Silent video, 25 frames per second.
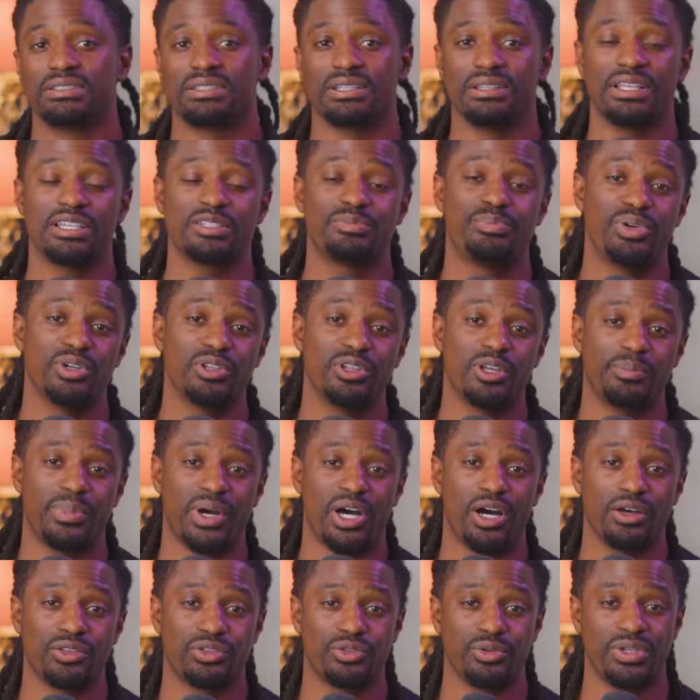So let's pull up
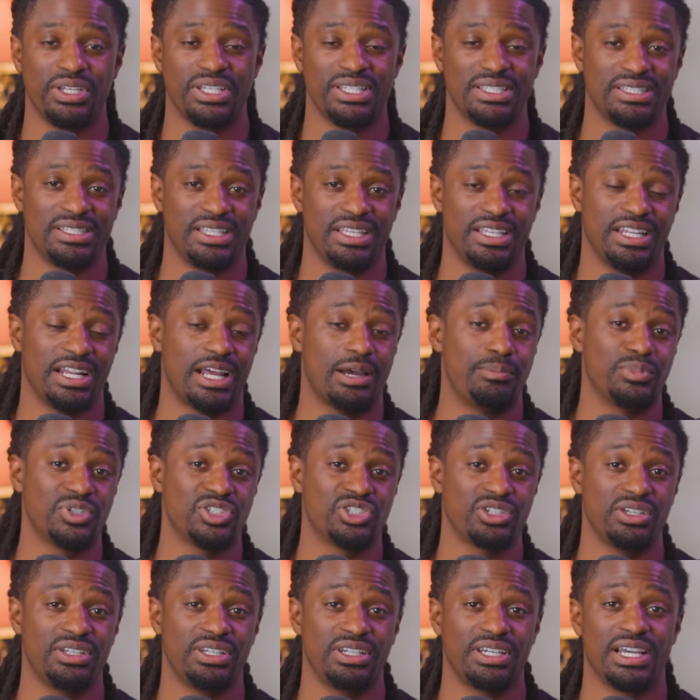all three, and I'm going to
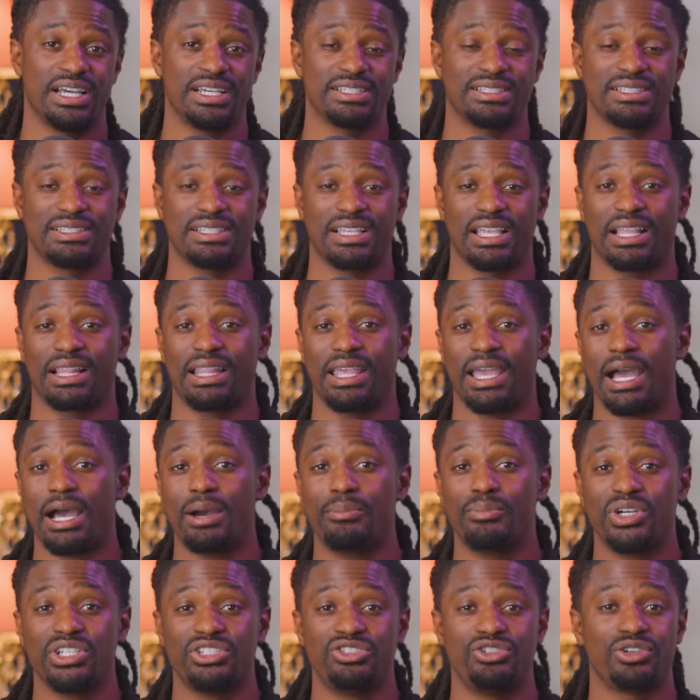show you guys exactly how
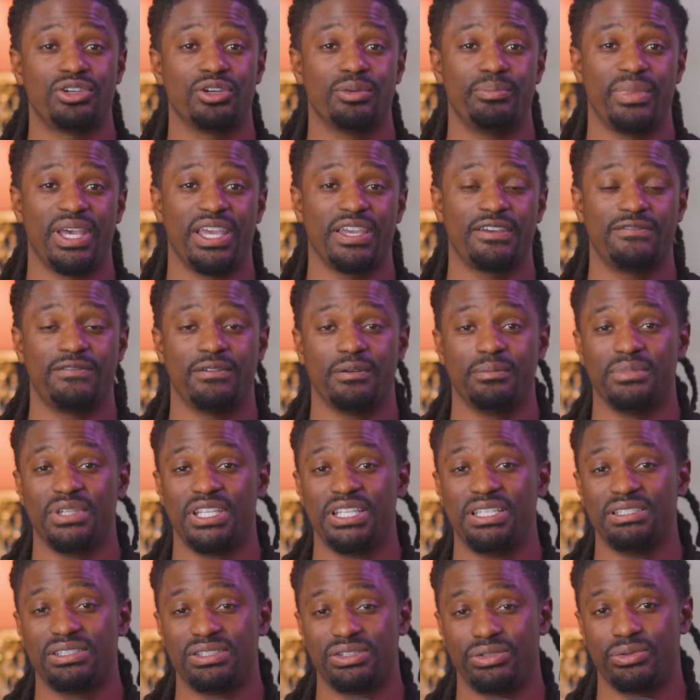much you can make from
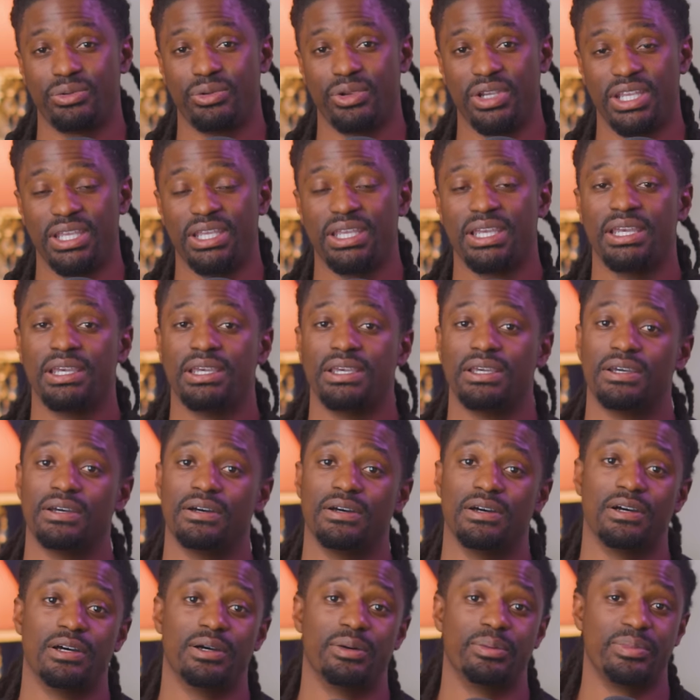these three
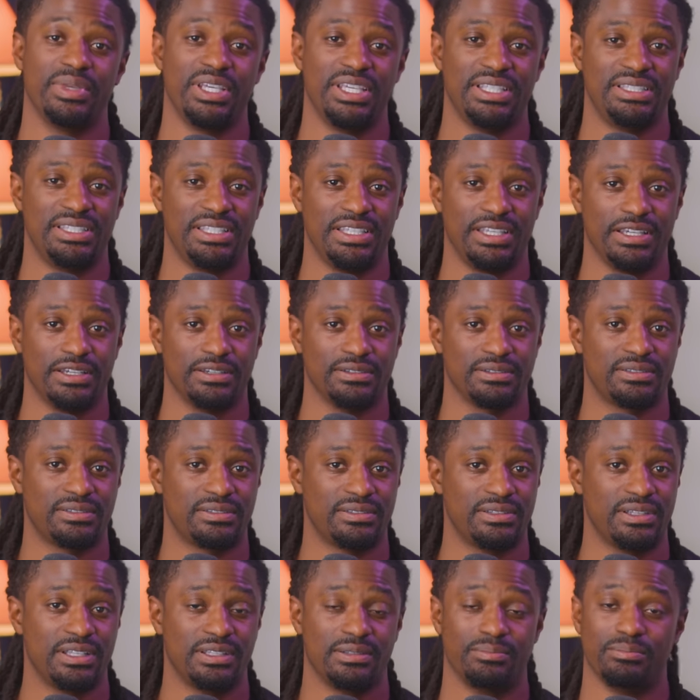
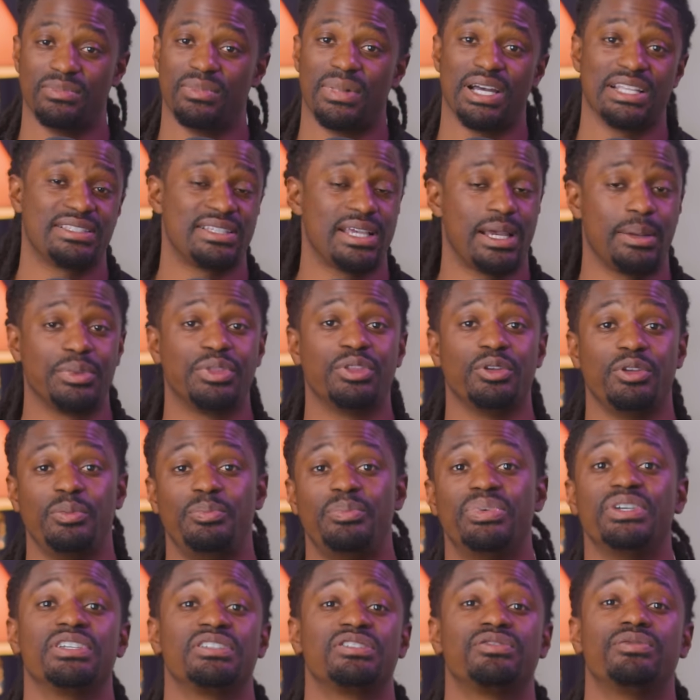ETFs, my top three
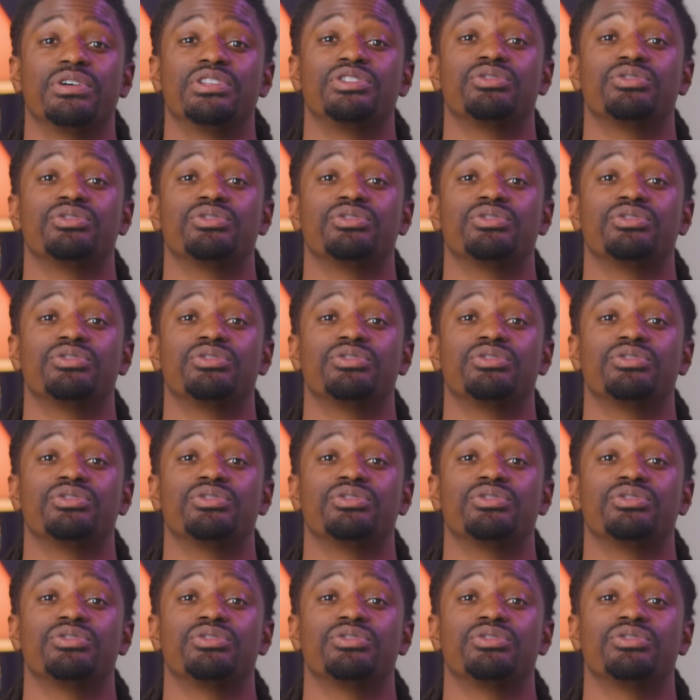picks for